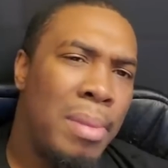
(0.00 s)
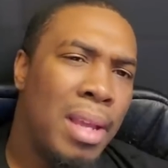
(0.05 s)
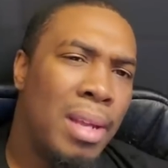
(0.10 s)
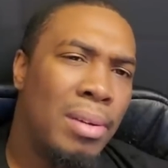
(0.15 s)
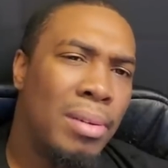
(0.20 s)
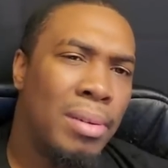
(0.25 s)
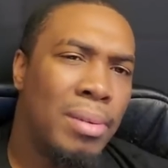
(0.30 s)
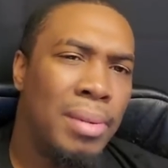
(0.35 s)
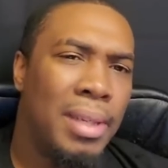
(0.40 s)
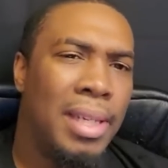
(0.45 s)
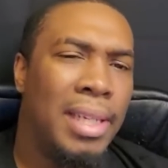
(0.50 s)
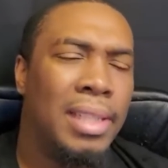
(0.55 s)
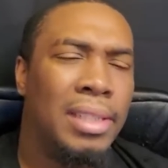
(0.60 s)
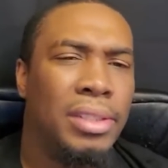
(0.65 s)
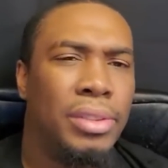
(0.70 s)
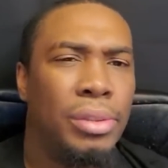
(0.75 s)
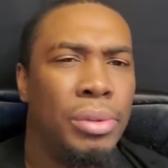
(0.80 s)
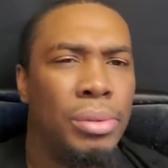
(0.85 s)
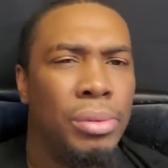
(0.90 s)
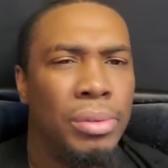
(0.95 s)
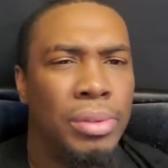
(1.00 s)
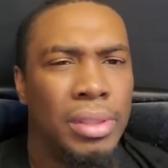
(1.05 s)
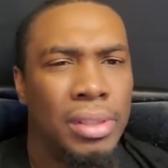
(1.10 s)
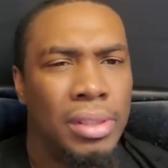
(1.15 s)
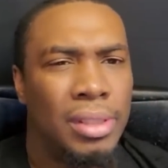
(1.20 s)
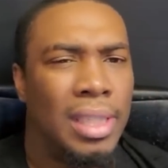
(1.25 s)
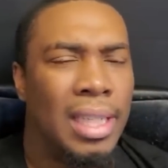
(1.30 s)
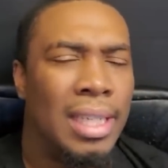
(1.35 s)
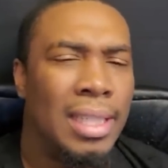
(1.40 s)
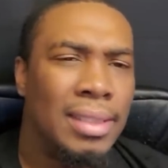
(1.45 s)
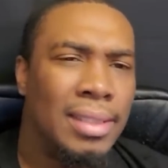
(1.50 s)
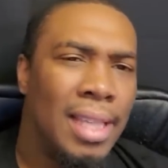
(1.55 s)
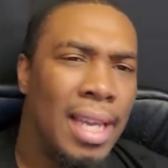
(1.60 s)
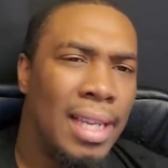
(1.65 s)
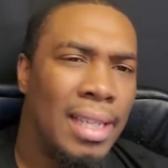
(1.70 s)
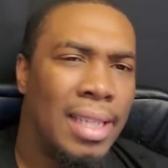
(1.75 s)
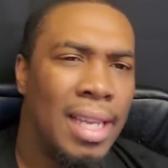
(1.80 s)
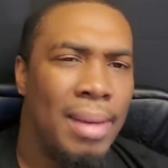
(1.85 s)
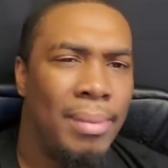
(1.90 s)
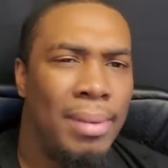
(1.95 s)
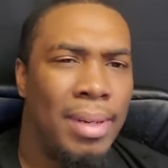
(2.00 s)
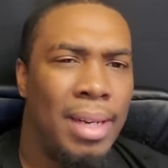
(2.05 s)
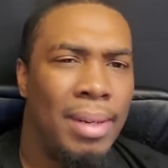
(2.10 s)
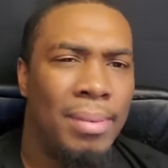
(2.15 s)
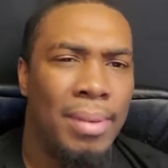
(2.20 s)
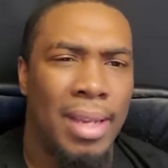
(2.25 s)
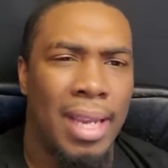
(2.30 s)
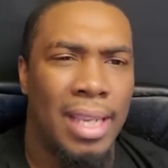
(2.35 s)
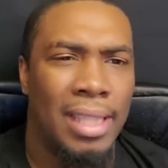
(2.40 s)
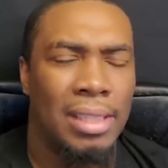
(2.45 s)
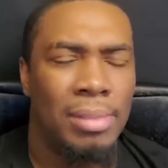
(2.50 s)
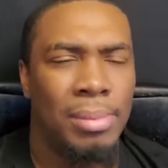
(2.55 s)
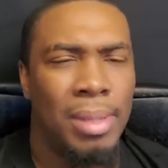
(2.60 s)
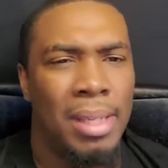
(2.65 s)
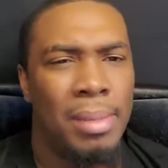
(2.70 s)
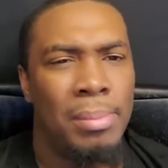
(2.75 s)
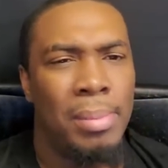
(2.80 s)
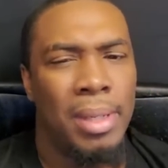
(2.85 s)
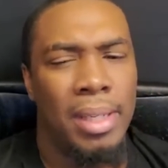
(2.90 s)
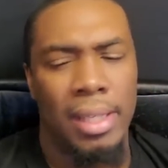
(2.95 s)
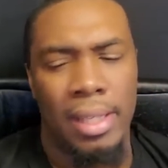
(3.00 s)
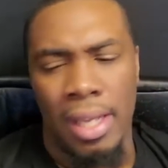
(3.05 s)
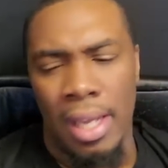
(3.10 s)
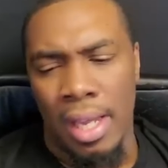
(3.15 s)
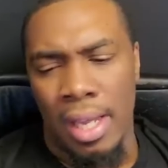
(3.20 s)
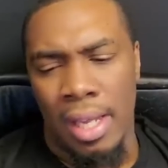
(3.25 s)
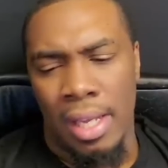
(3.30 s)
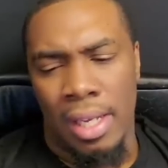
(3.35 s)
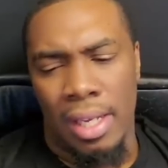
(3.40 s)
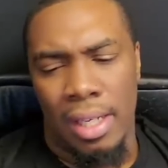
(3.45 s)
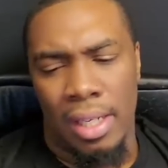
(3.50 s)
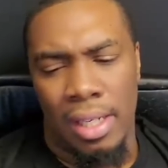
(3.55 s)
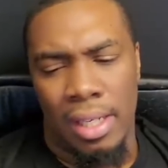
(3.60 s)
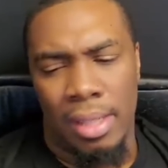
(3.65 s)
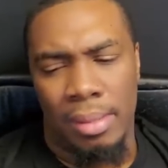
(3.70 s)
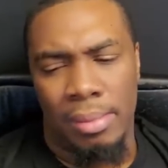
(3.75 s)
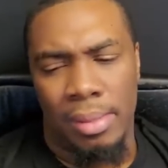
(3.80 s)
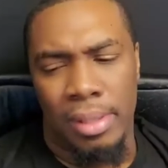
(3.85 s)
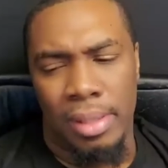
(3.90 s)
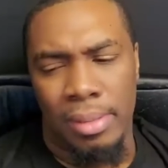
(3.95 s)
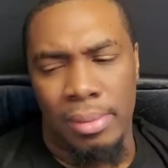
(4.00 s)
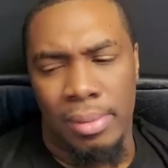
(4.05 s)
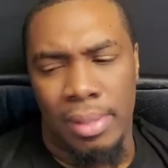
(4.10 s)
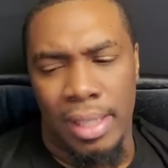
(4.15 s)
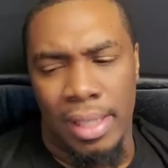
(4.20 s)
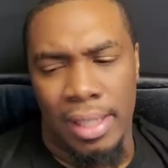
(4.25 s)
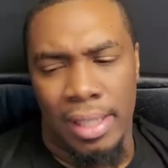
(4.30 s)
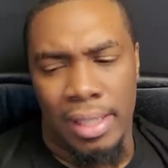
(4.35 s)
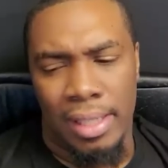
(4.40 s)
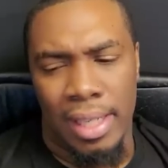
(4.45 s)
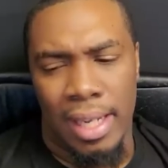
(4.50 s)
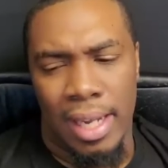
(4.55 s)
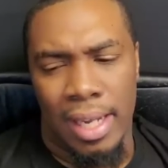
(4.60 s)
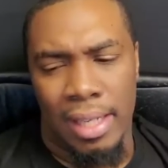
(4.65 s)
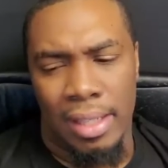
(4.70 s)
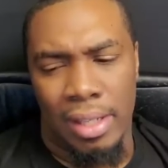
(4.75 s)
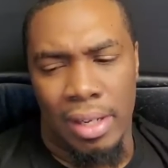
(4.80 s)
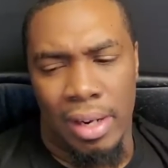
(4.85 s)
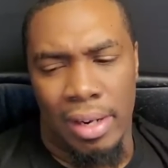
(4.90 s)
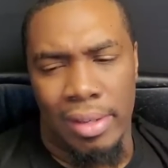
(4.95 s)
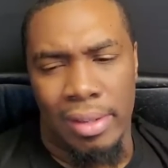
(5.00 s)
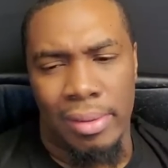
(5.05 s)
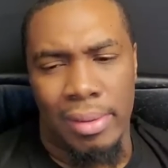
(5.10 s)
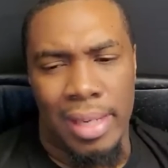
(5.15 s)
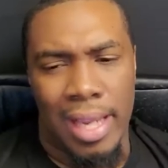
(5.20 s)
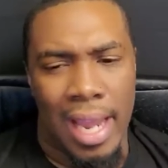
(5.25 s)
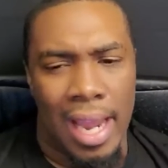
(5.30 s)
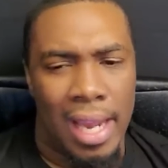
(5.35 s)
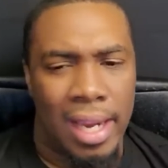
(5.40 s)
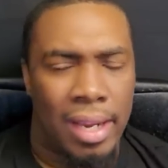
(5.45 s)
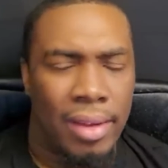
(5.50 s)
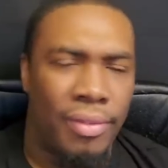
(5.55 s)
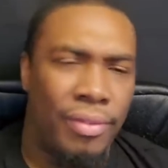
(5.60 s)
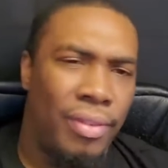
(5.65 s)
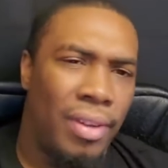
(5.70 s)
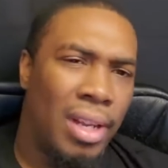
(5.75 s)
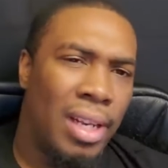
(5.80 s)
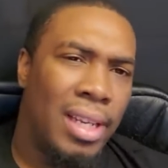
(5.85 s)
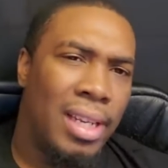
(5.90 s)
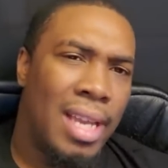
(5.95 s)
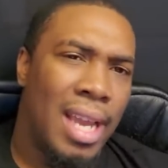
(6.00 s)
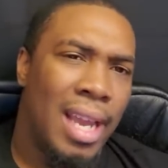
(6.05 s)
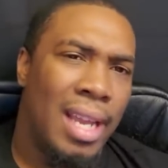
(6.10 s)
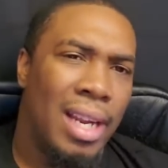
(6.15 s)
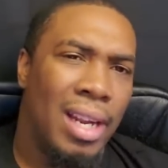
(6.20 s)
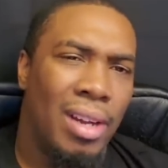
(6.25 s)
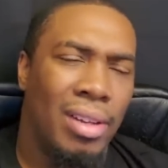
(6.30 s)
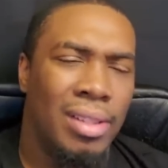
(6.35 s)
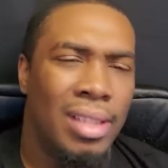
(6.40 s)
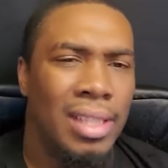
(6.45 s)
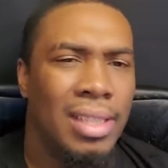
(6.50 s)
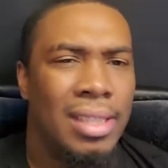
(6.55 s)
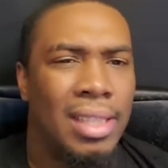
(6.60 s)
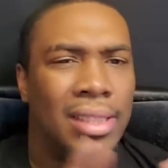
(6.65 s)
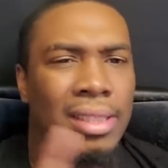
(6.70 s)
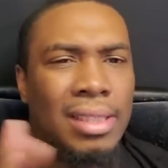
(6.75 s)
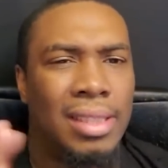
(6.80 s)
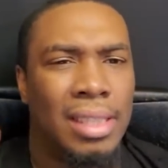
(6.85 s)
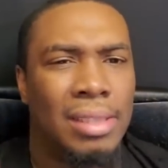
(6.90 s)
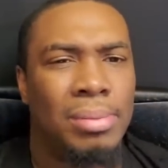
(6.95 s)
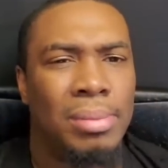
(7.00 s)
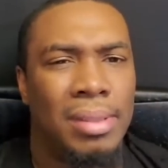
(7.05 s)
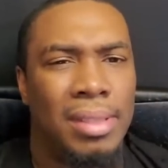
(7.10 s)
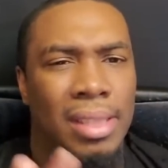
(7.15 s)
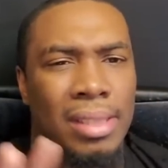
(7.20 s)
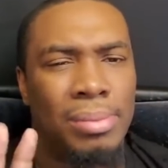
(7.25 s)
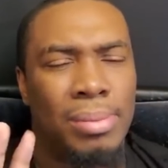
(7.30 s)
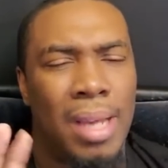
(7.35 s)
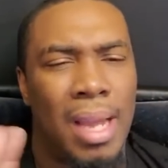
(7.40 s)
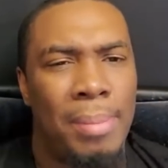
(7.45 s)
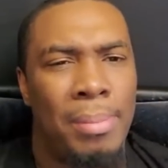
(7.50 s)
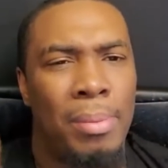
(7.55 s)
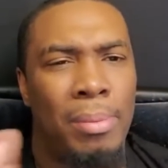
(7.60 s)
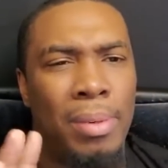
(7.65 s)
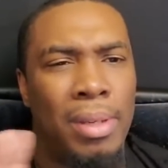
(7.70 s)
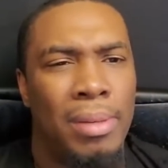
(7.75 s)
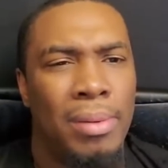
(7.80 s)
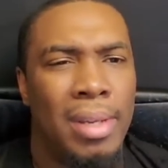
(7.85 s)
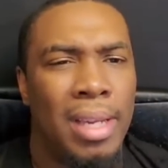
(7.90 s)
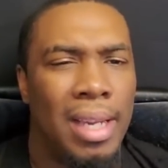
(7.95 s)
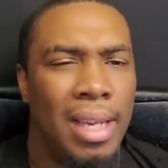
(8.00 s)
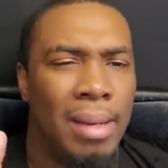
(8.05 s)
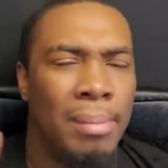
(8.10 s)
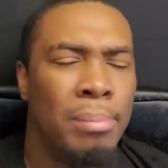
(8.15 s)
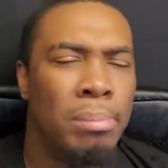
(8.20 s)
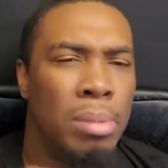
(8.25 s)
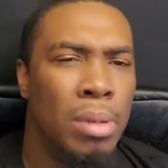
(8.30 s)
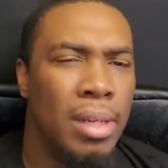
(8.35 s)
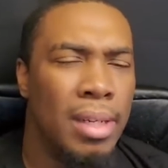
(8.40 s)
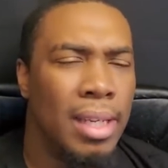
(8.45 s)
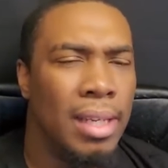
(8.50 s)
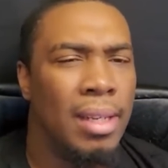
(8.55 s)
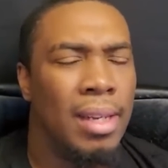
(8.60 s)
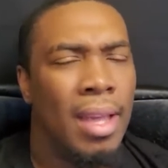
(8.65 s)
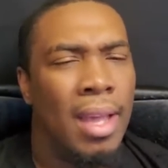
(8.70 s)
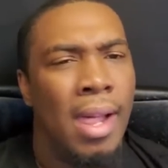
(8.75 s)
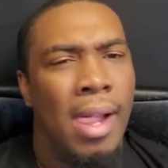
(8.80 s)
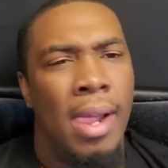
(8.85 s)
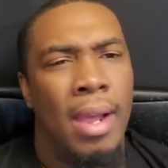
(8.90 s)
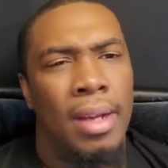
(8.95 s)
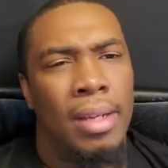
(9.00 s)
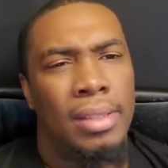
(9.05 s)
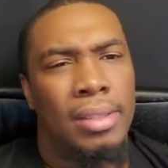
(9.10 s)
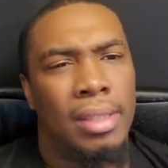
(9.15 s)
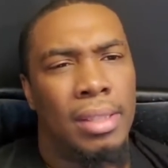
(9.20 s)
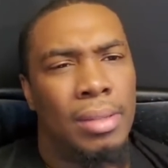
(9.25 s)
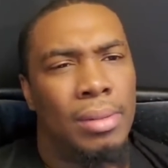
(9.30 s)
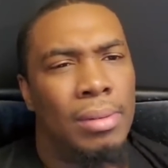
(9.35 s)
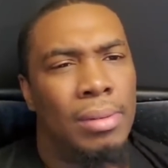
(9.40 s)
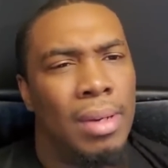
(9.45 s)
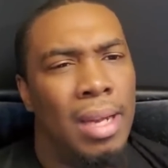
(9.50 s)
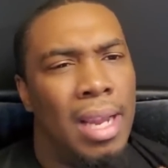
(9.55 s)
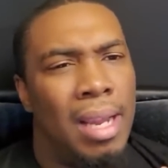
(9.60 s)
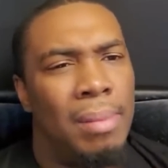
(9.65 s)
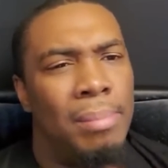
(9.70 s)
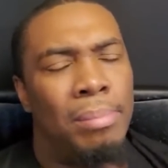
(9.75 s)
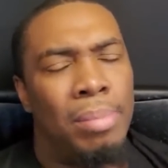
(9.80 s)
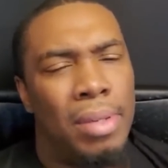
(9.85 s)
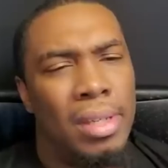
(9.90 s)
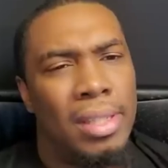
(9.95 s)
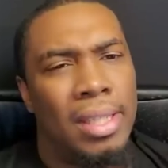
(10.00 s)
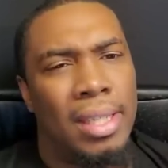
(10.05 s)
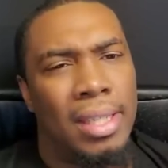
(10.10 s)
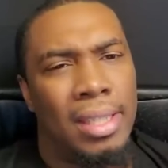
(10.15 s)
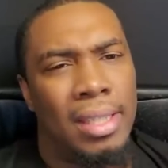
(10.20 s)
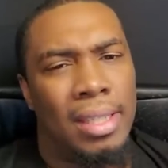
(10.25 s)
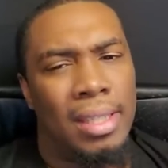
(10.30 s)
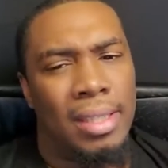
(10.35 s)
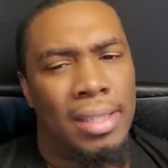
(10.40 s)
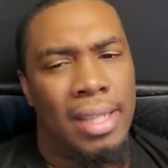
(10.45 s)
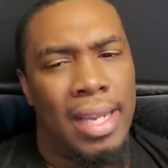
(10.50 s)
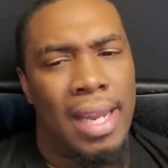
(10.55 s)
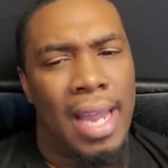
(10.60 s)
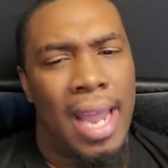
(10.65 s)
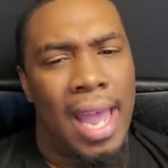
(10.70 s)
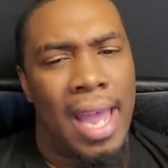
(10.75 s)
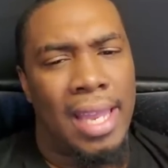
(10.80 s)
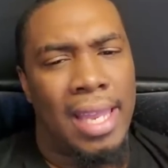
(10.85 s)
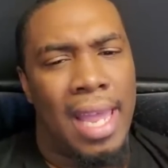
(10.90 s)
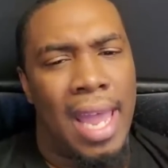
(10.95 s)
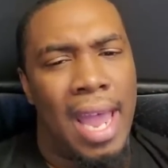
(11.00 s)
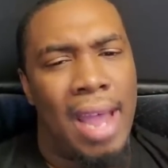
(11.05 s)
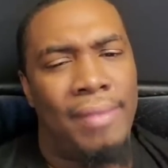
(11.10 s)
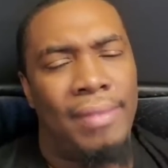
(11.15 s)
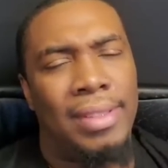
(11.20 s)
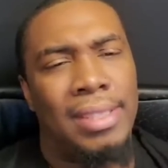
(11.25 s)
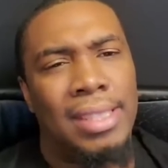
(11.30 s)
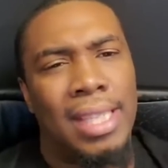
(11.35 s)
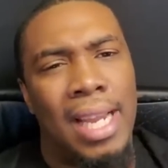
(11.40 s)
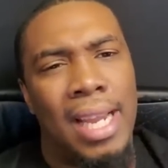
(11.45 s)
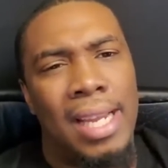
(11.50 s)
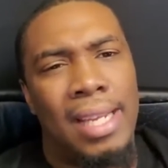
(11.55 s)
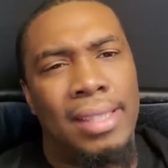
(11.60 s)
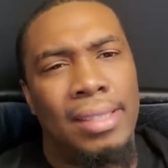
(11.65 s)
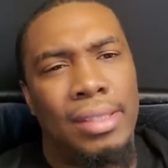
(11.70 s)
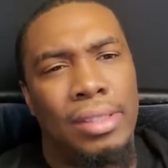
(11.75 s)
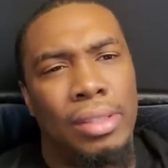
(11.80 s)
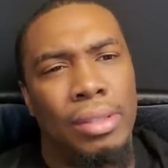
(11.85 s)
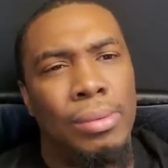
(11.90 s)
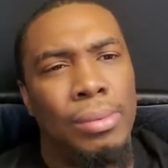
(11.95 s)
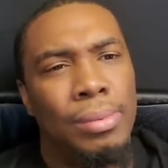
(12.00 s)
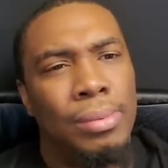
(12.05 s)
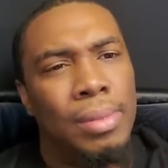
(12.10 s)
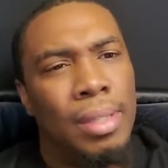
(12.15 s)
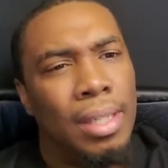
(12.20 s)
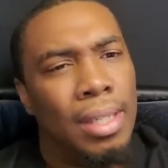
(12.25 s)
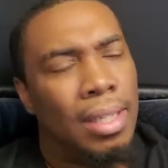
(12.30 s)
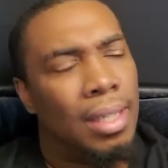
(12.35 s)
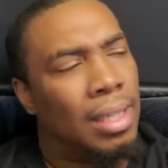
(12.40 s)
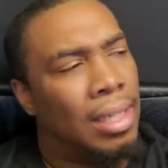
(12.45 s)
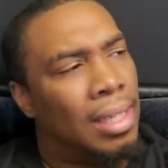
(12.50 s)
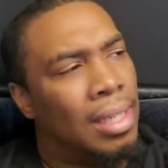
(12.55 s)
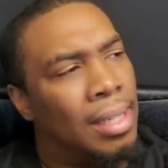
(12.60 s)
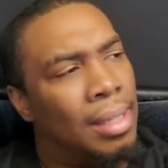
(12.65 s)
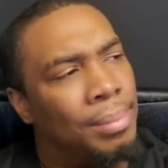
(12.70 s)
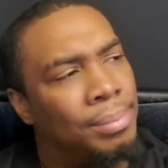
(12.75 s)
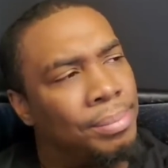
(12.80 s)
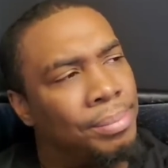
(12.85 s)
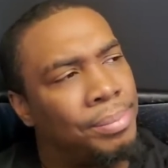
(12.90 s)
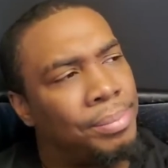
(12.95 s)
medical issues and things like that? Whatever case may be. Do you think that, are you gang affiliated? That's what happened when you get in booking. So in booking, they had Calvin chained to a